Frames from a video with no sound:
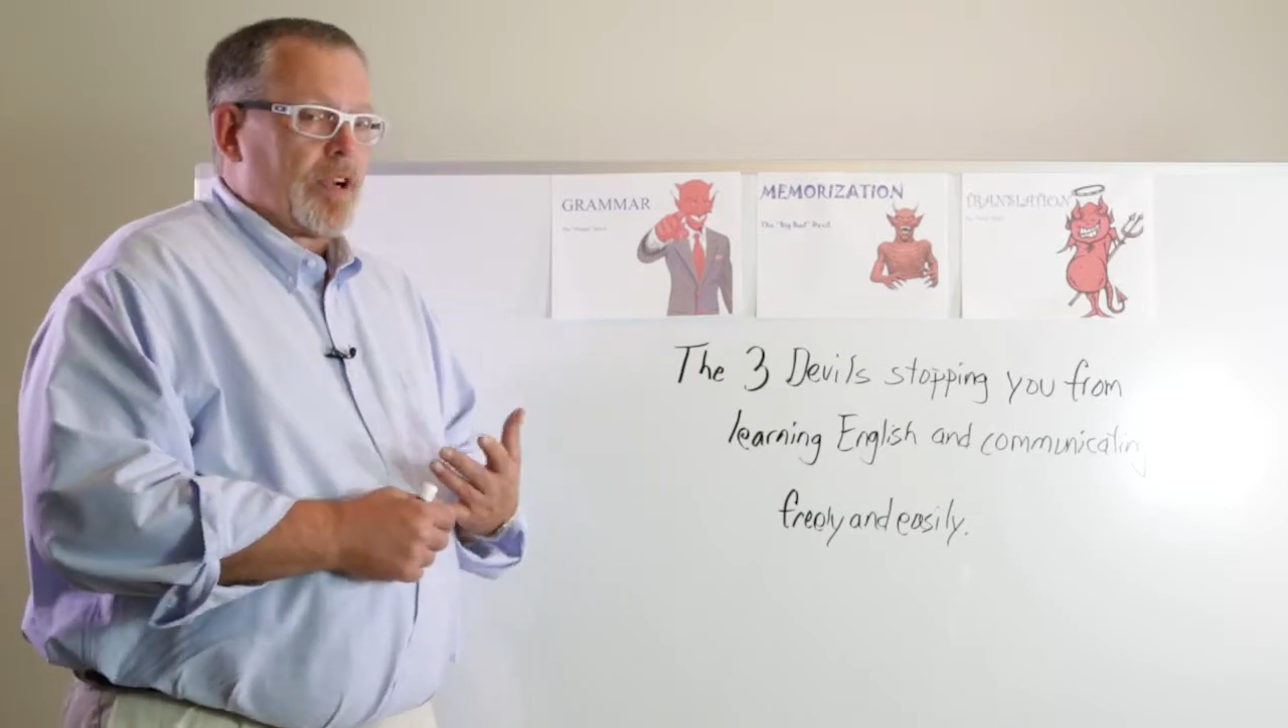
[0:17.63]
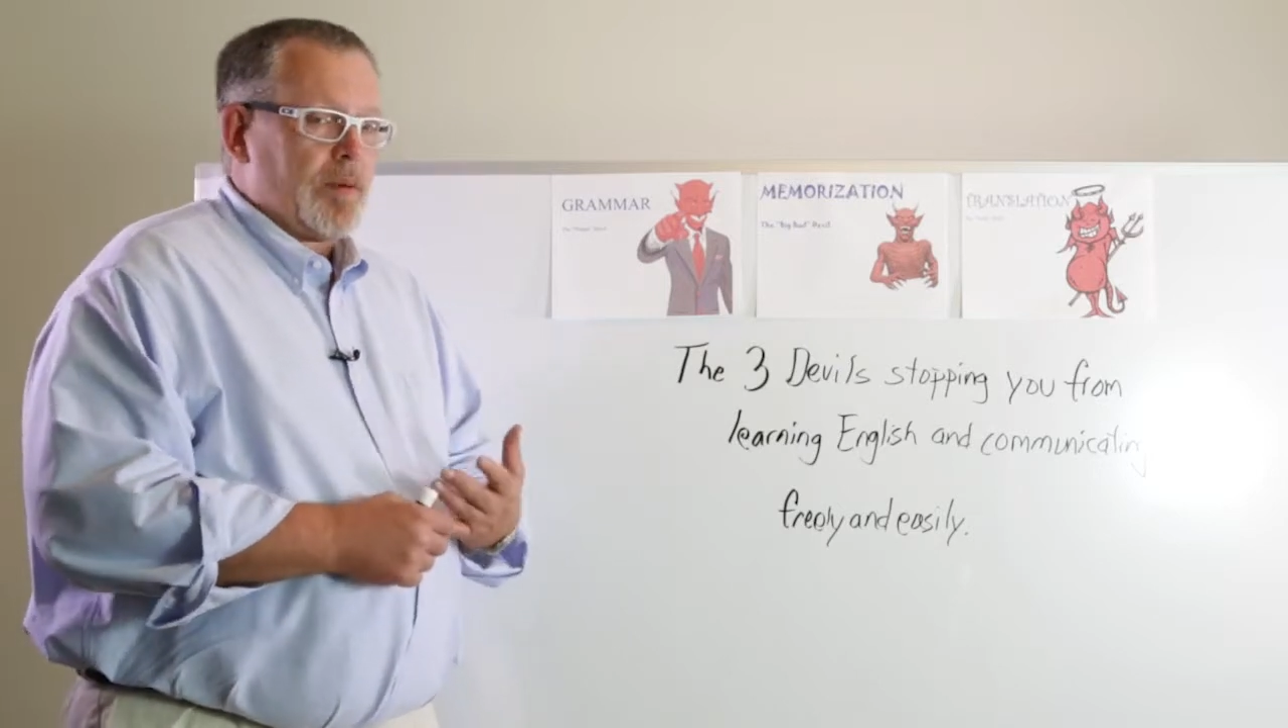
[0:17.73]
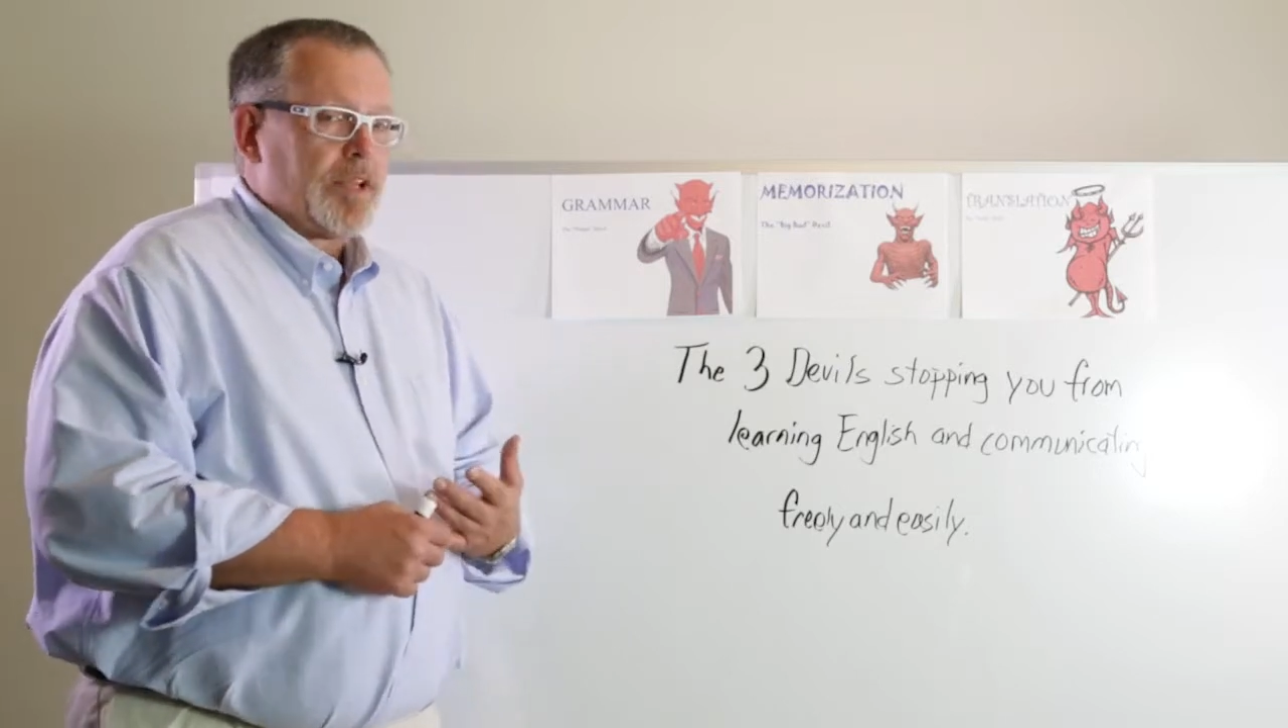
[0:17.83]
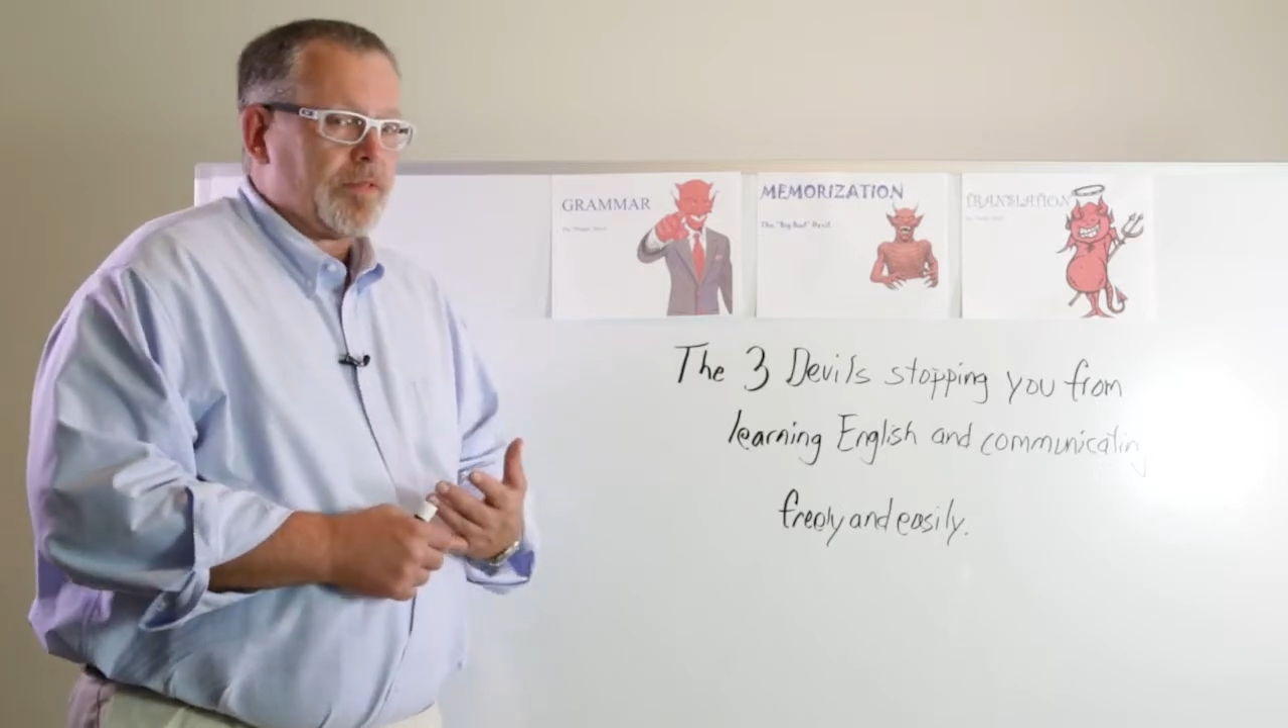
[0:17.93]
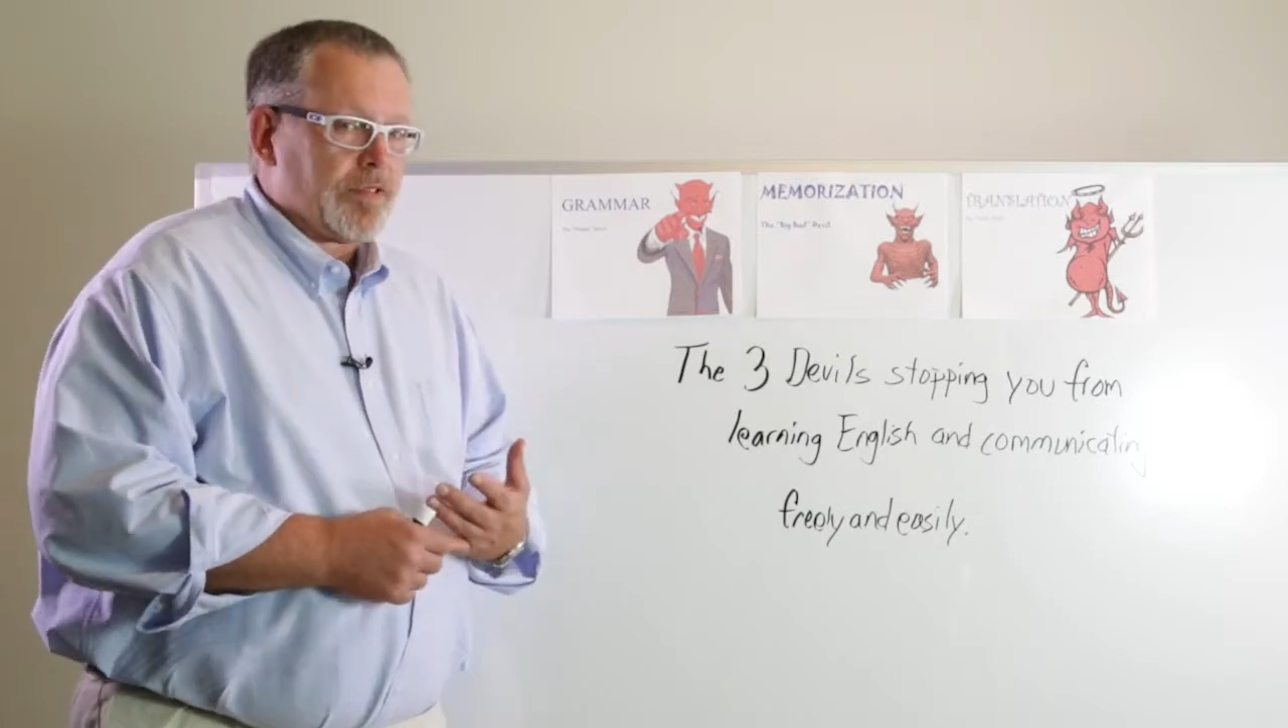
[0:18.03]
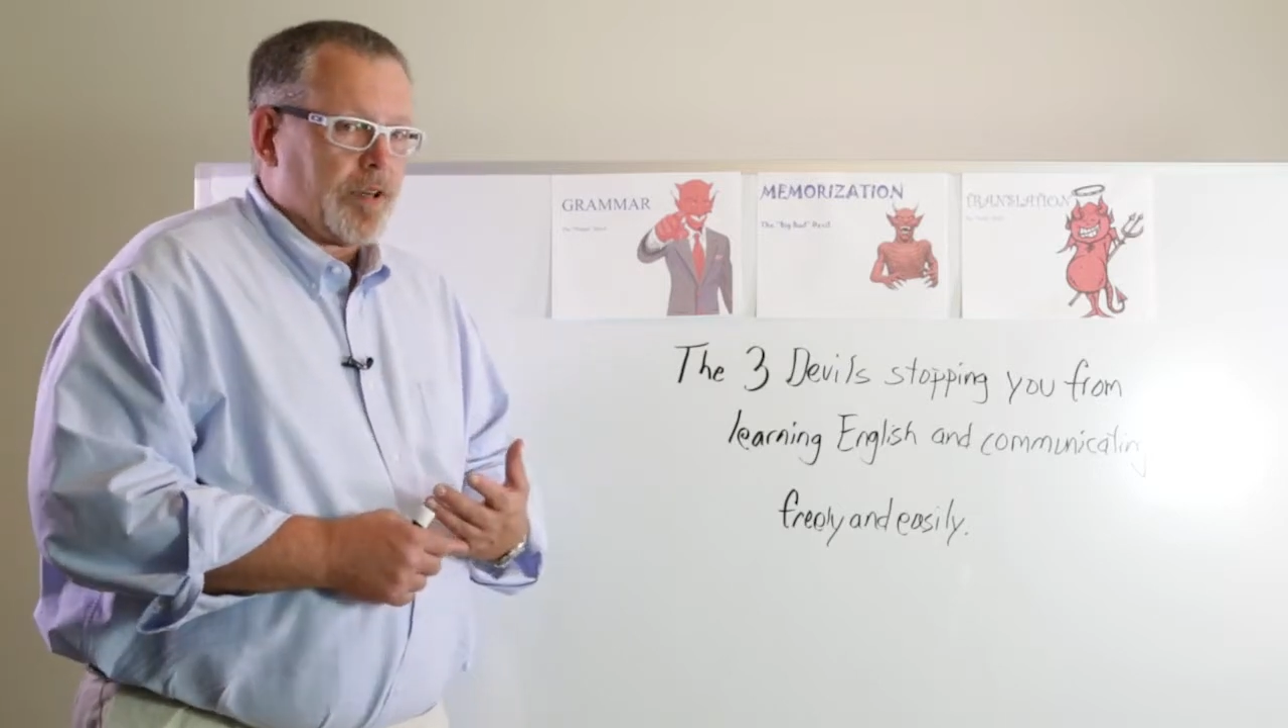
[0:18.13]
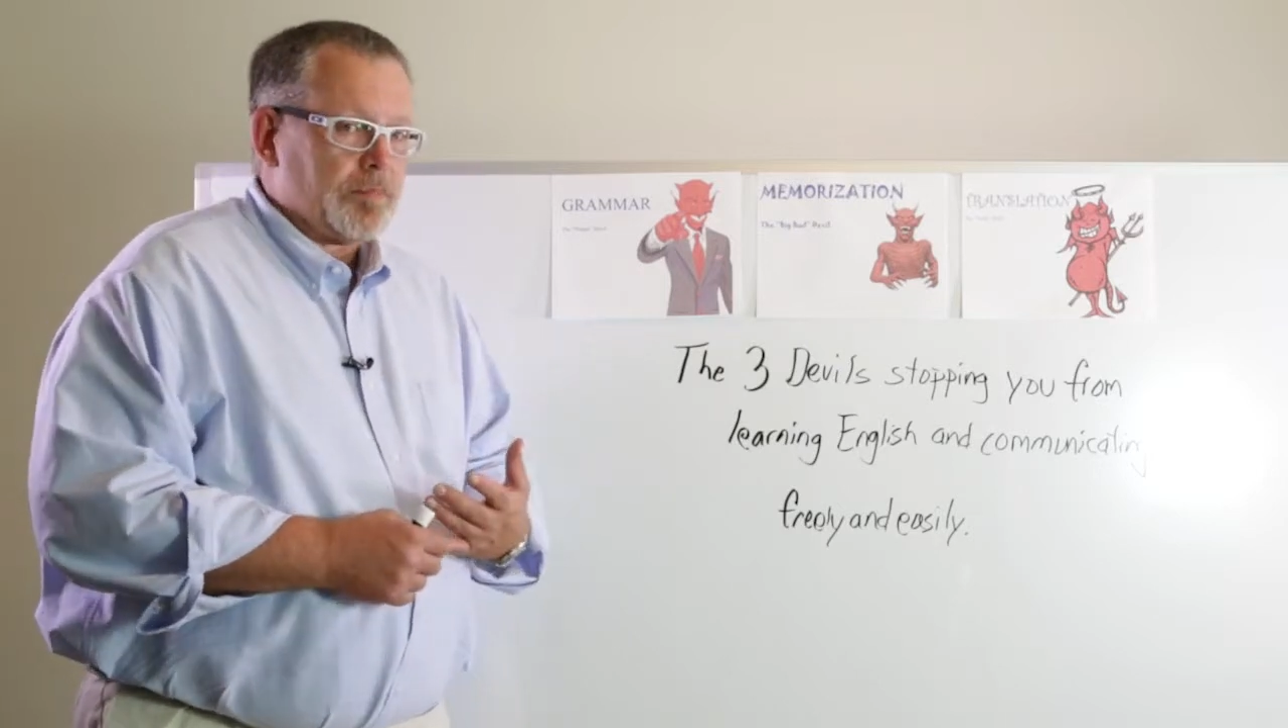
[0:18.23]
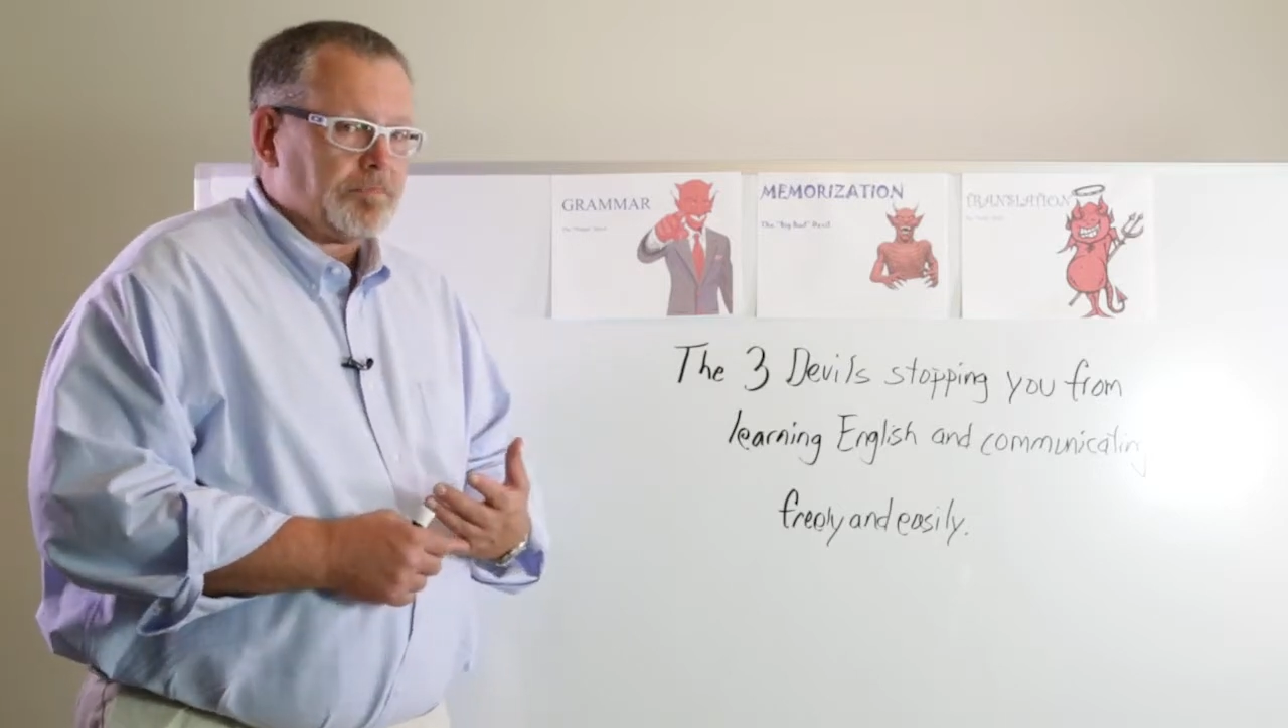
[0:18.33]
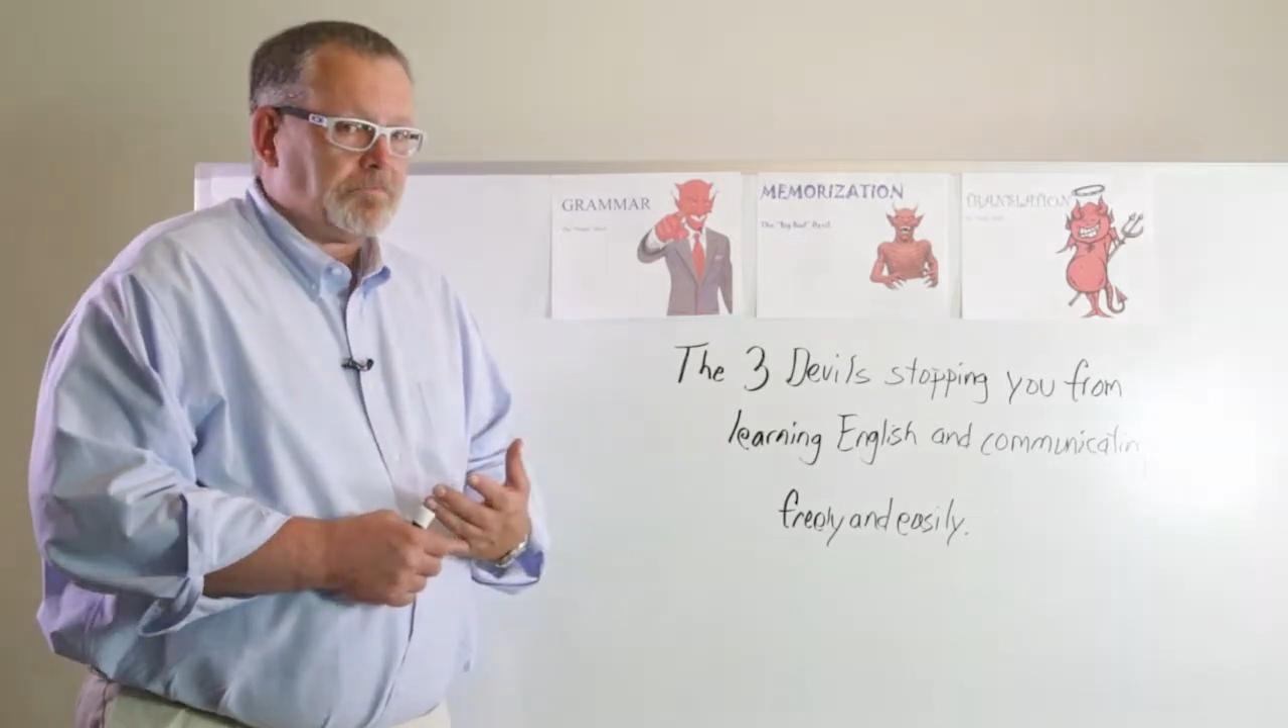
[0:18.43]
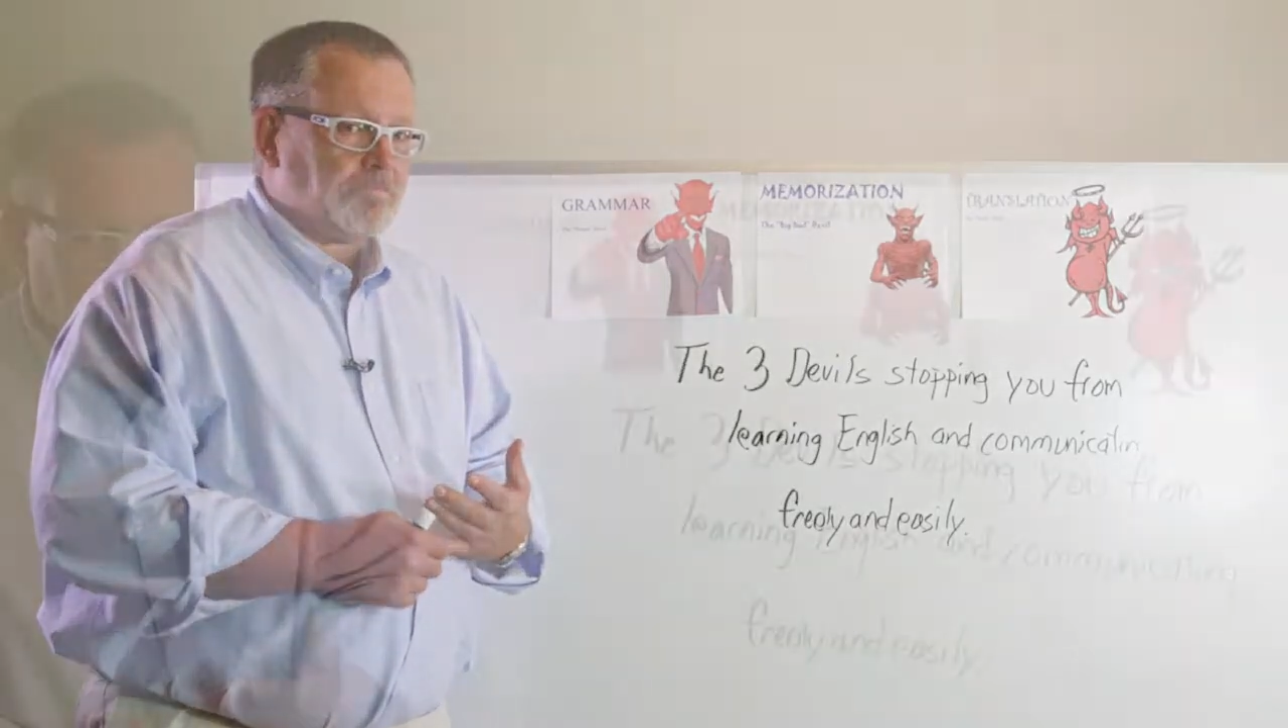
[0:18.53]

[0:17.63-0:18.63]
coming from.